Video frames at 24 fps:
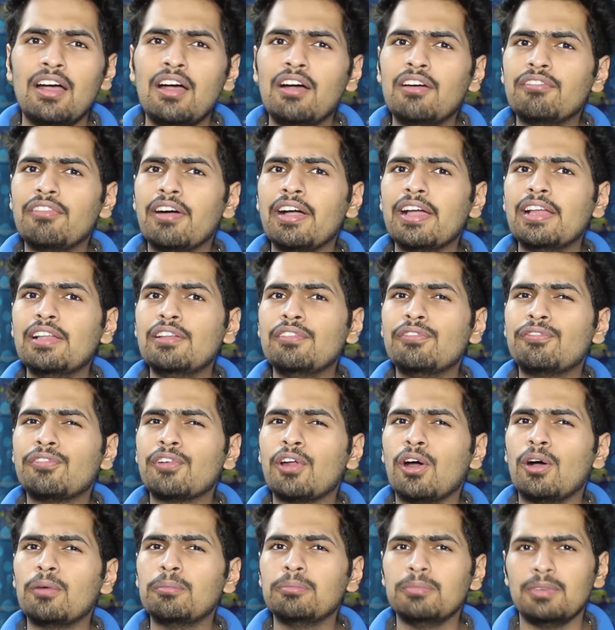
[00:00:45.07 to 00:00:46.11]
while
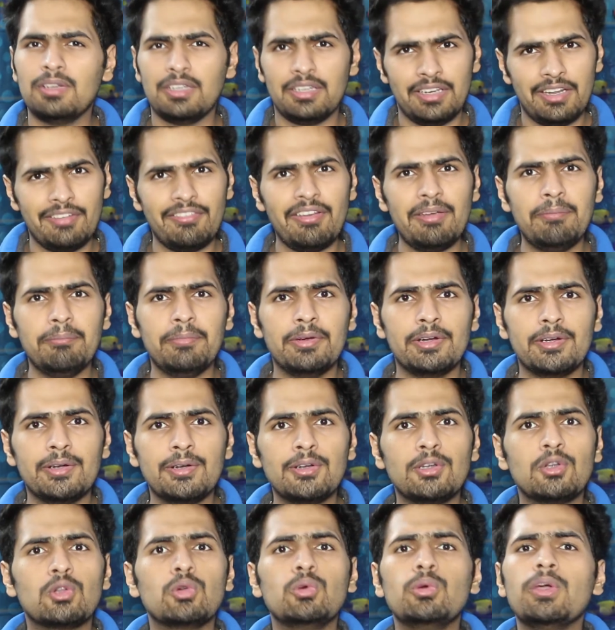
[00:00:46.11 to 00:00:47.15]
from November
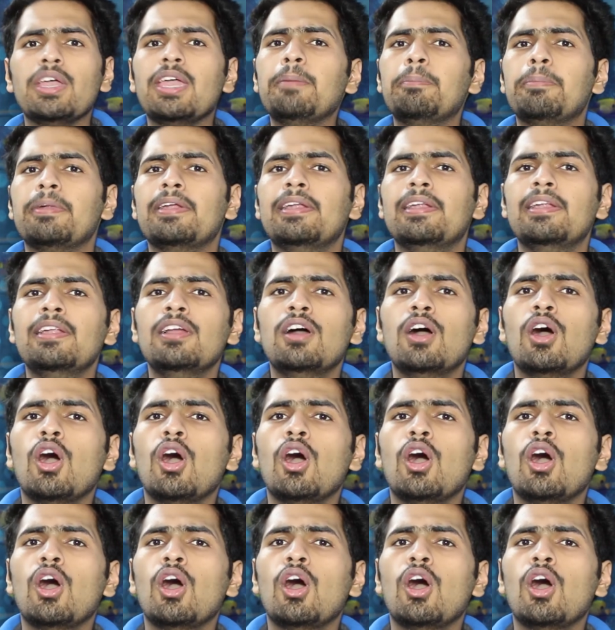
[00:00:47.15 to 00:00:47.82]
to April,